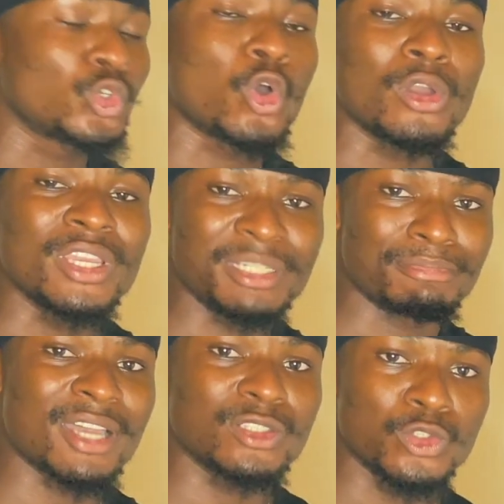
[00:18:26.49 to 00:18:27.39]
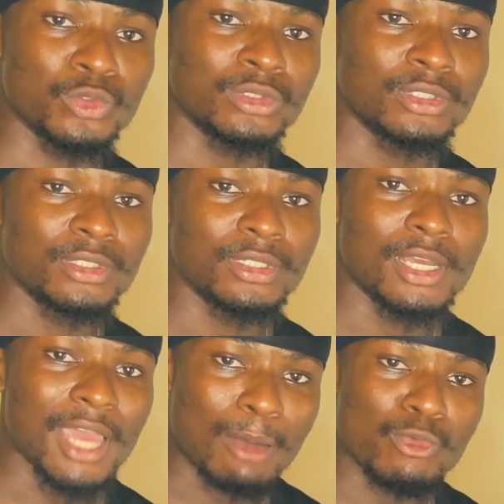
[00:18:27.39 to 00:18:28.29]
or a demand zone?
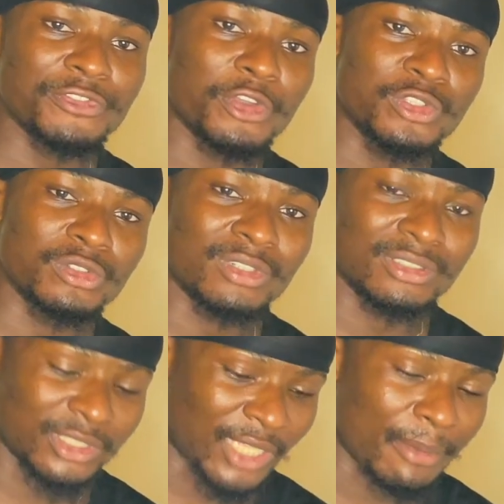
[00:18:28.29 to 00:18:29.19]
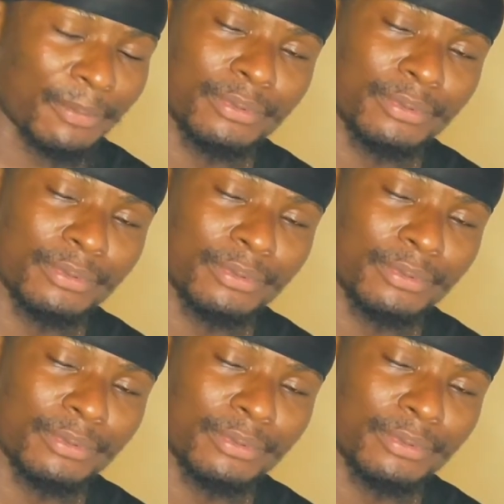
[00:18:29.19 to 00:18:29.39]
I'm waiting for you to type.